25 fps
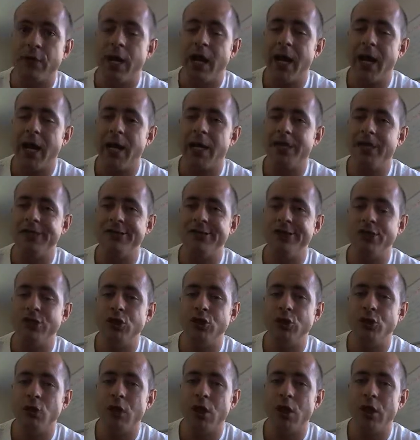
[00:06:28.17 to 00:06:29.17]
and
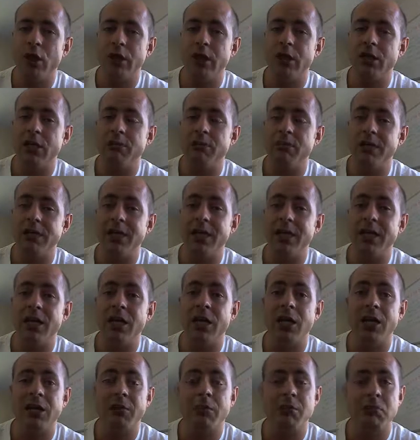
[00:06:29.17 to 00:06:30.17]
you are going to be
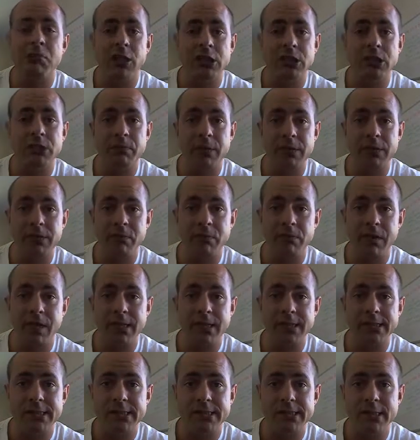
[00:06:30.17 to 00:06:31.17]
in a much better
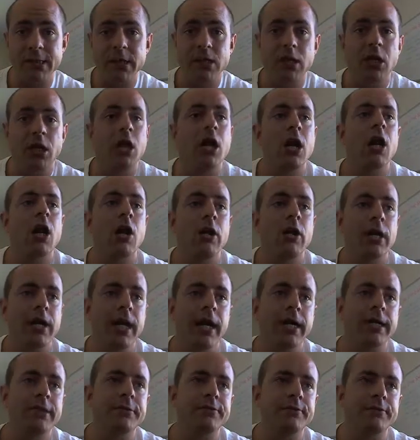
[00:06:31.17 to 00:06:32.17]
place.
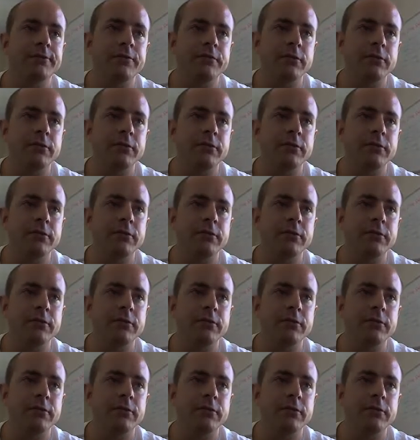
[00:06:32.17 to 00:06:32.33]
Okay,